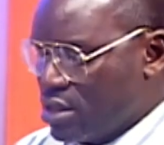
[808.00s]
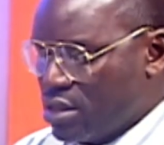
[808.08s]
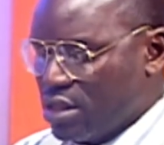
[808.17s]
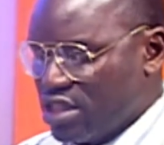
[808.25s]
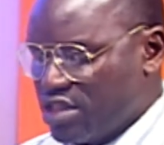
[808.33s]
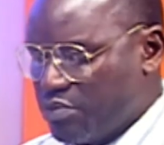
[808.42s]

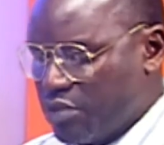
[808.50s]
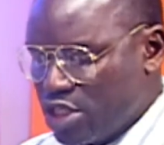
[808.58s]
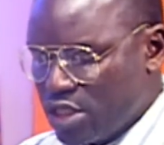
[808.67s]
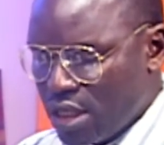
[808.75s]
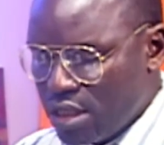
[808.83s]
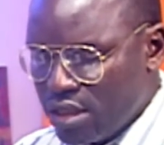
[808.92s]

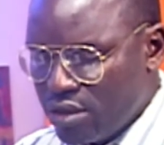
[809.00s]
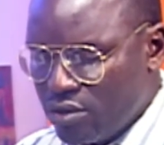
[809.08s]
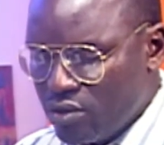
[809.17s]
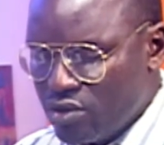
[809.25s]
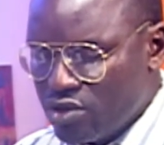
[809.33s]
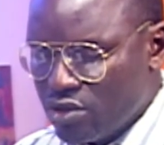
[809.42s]
especially
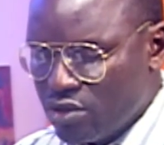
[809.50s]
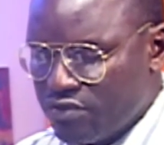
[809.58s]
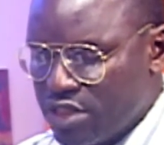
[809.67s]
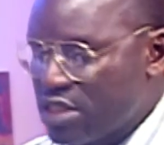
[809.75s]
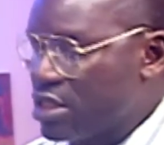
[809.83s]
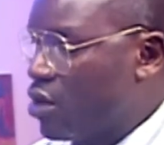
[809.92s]
those of
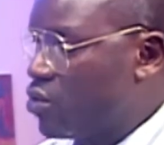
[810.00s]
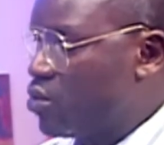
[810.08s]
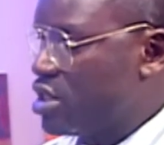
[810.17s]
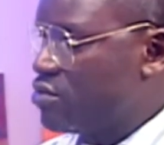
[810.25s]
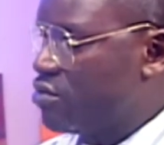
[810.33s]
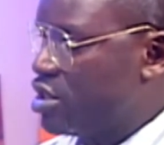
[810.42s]
the
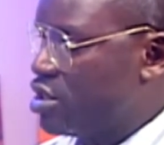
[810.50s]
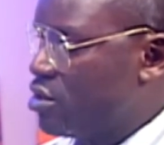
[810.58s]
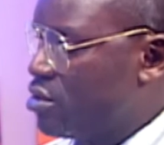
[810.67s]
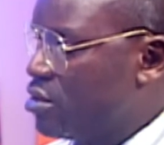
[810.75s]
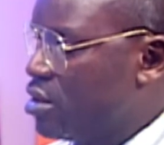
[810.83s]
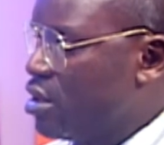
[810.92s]
Southwest
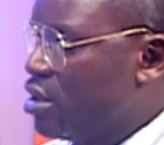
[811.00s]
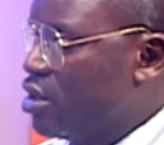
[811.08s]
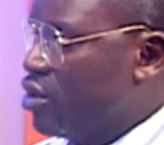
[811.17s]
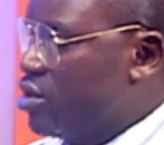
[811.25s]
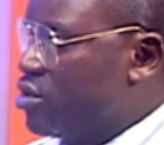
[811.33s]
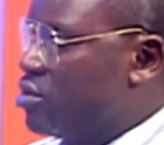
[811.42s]
region,
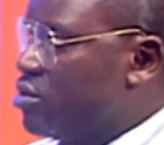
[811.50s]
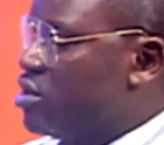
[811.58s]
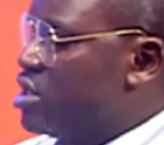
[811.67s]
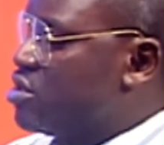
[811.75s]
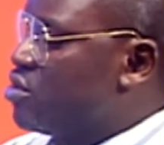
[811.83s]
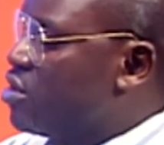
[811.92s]

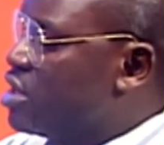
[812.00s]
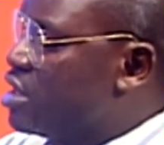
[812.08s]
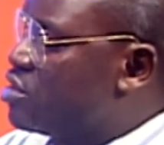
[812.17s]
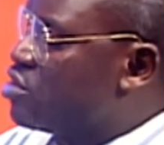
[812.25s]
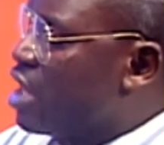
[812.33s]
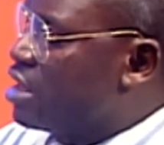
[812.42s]
it's not a
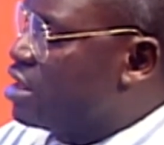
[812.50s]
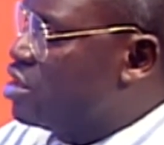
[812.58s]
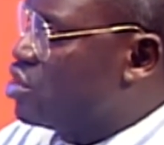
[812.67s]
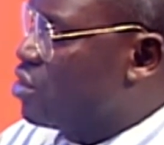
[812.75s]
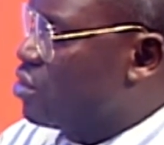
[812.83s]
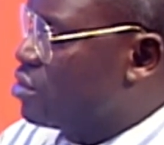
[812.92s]

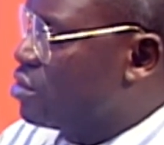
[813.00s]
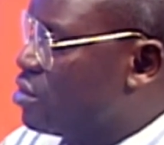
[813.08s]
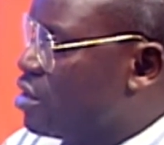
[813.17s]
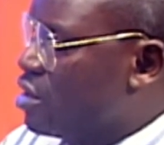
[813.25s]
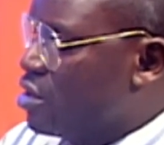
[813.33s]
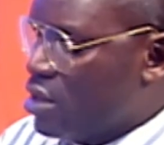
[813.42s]
tradition
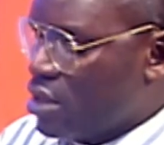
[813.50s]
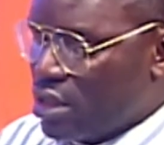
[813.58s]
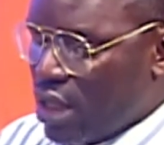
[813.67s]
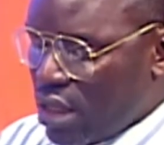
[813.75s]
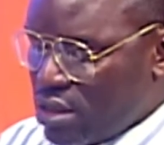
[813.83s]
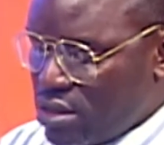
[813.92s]

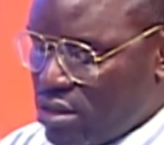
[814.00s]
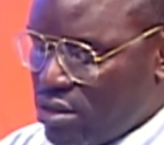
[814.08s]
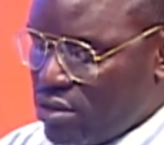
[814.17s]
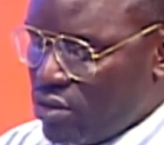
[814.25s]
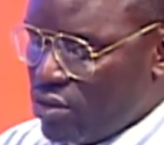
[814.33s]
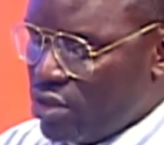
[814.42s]
that
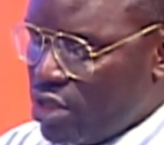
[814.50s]
they